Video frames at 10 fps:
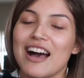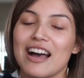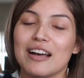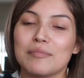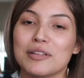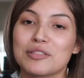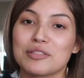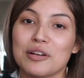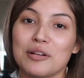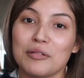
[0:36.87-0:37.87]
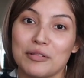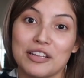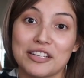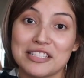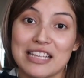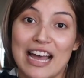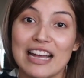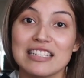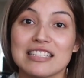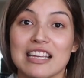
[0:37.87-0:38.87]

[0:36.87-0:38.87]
Um, so there's that.